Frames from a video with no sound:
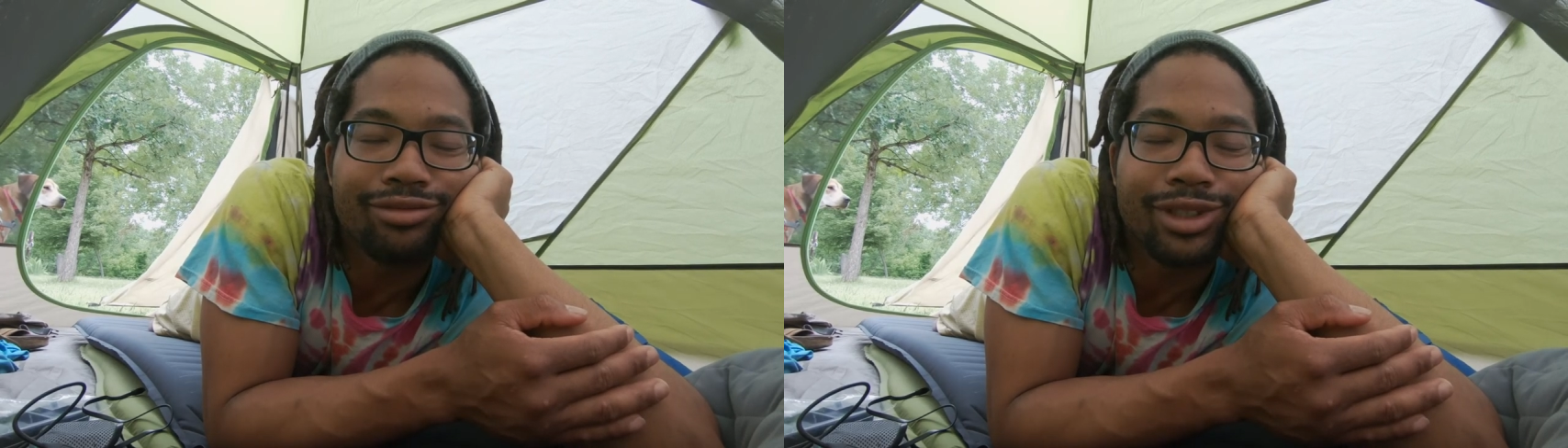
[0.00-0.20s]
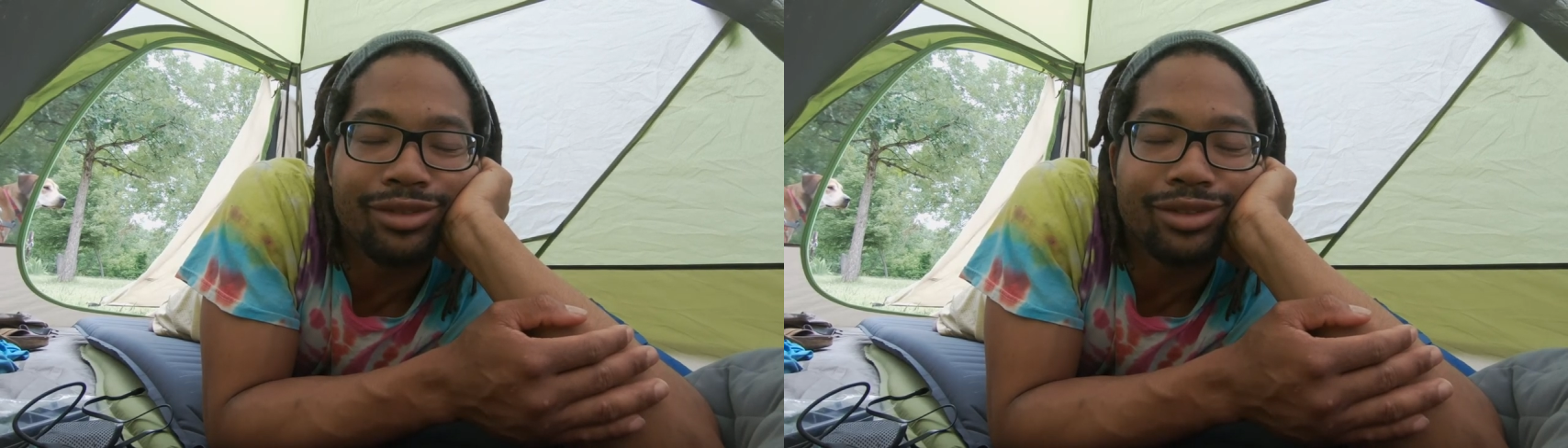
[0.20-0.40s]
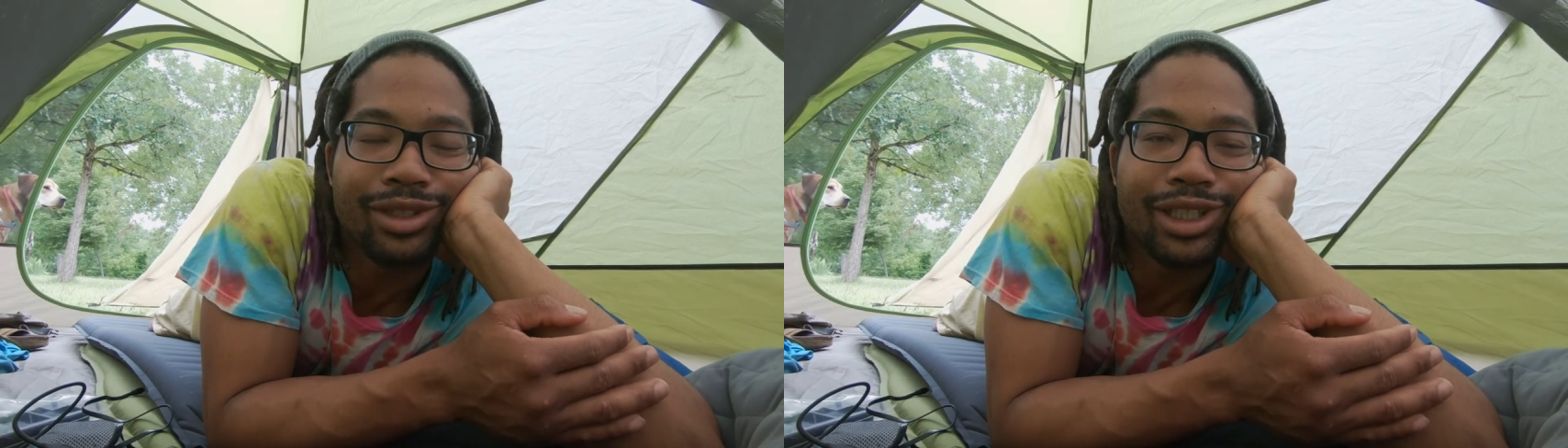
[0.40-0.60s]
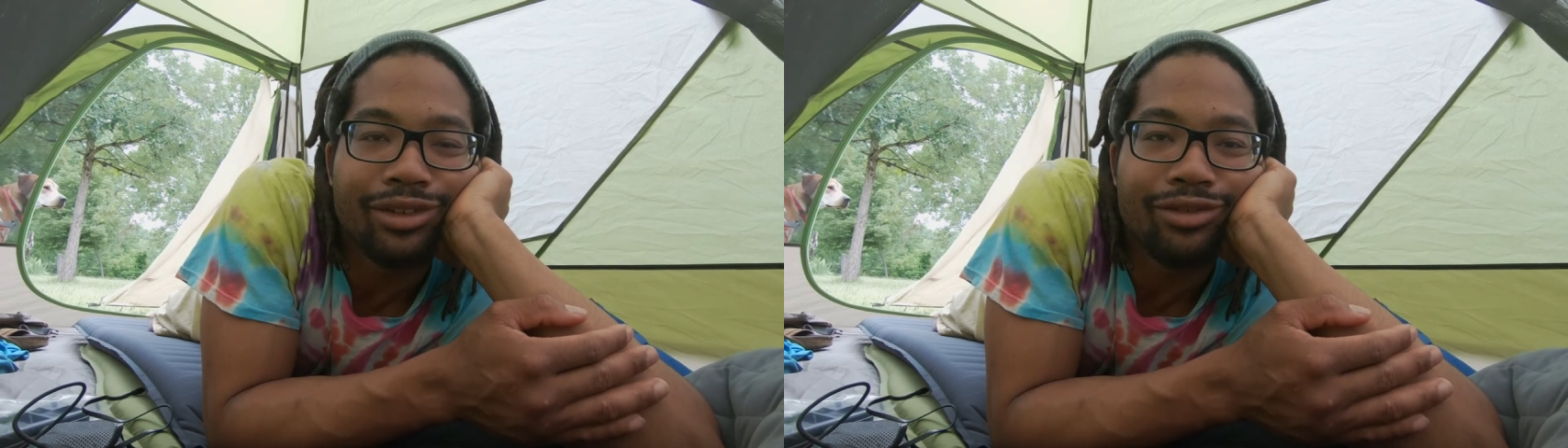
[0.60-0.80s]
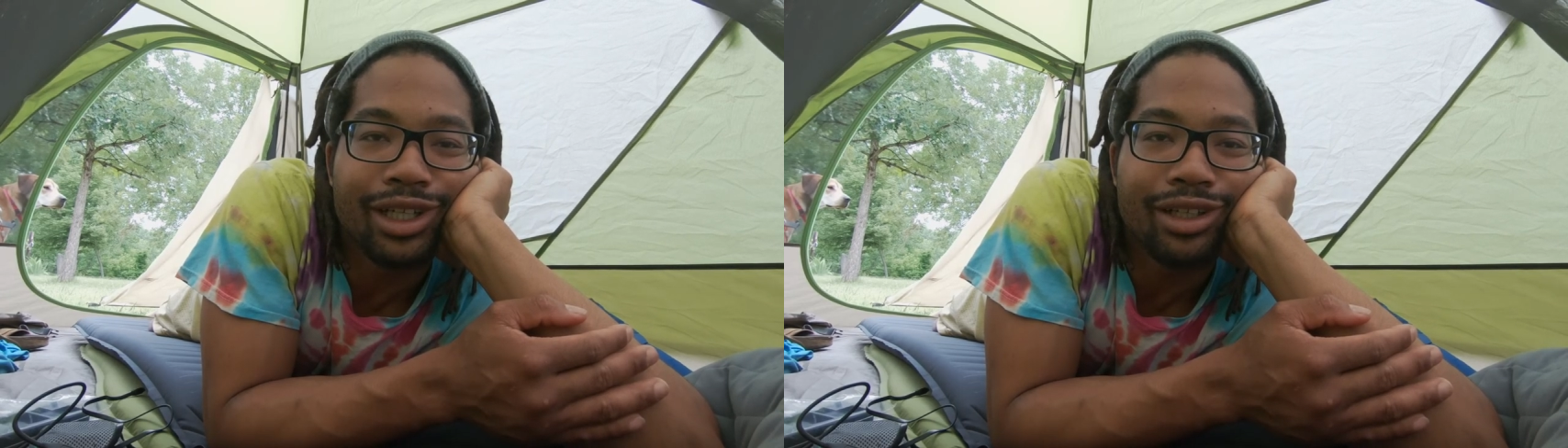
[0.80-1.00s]
I was only here
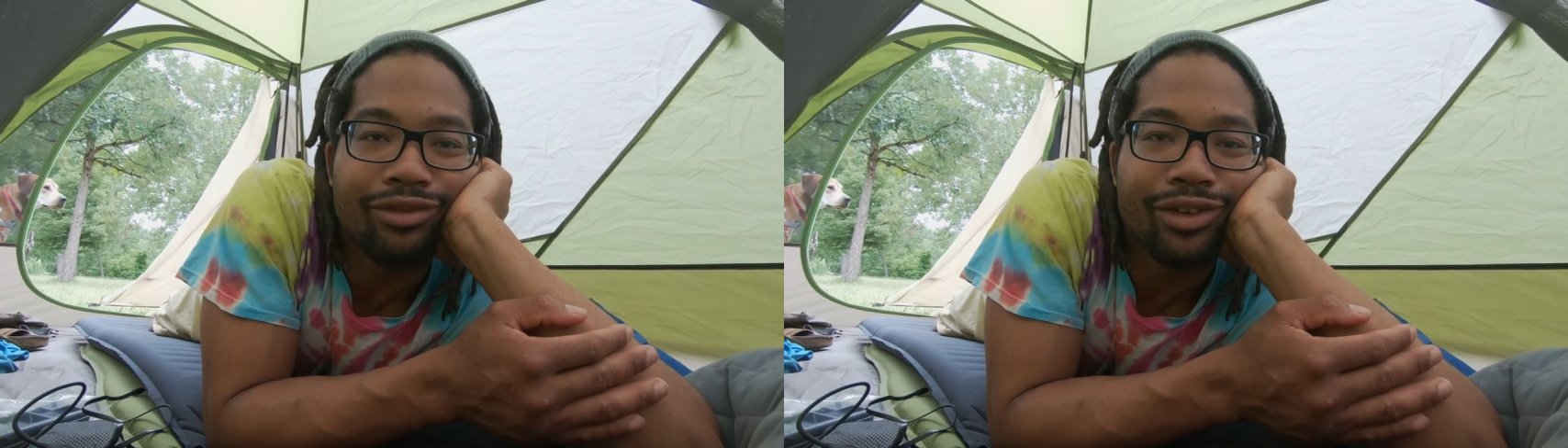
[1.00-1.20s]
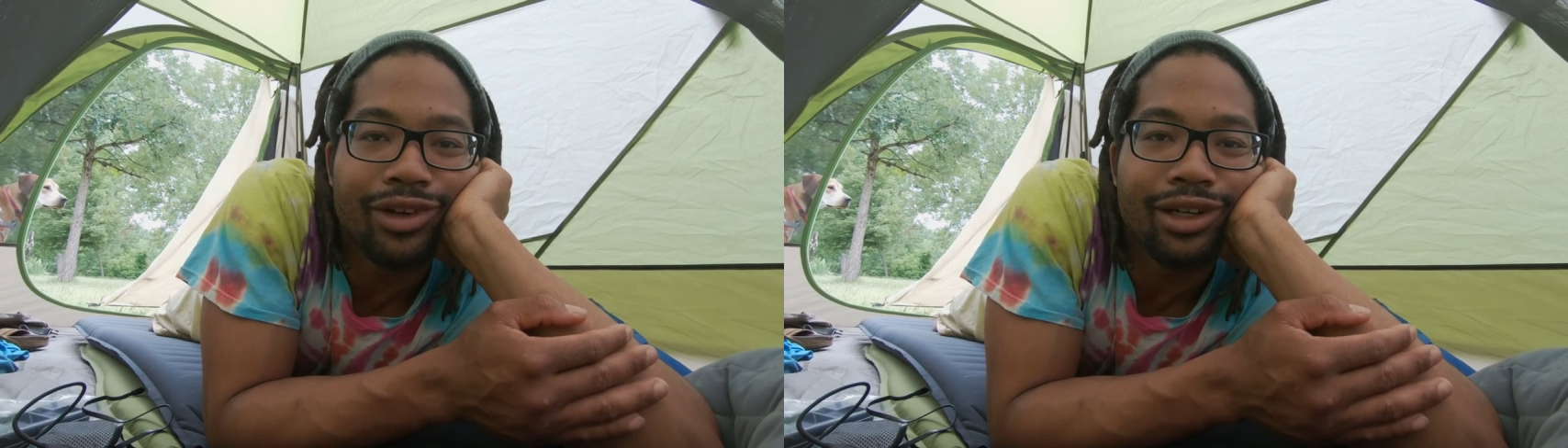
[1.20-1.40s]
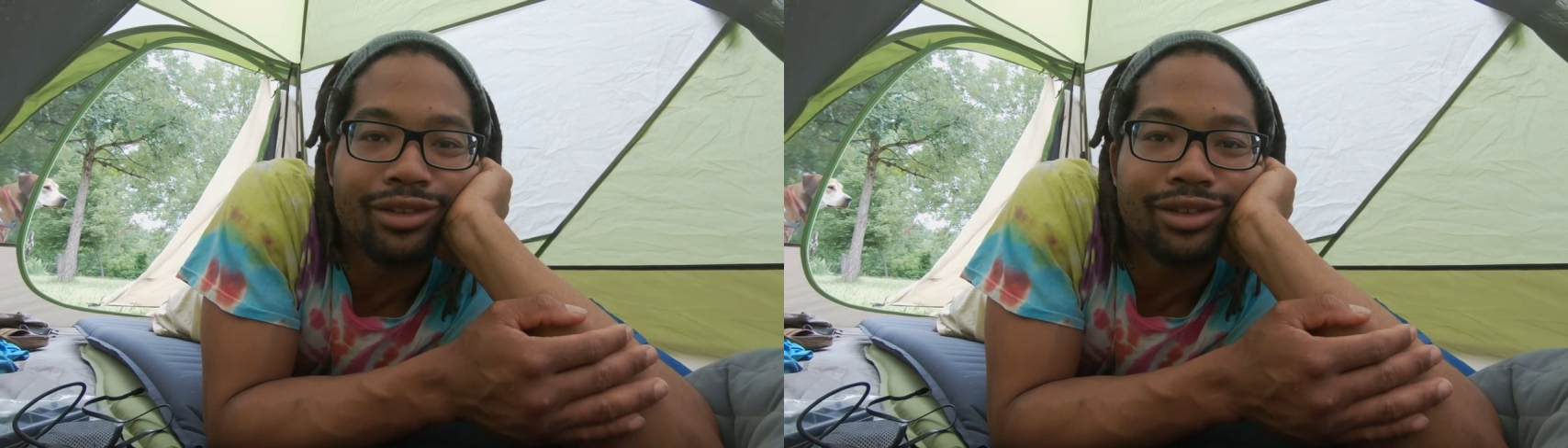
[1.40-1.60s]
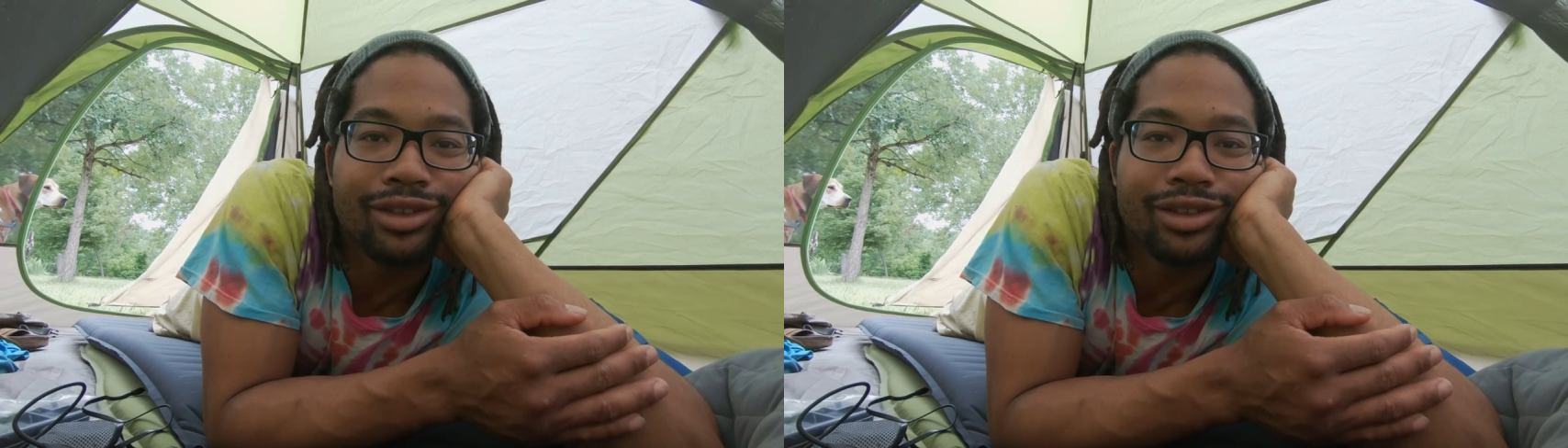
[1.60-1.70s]
for like a few hours,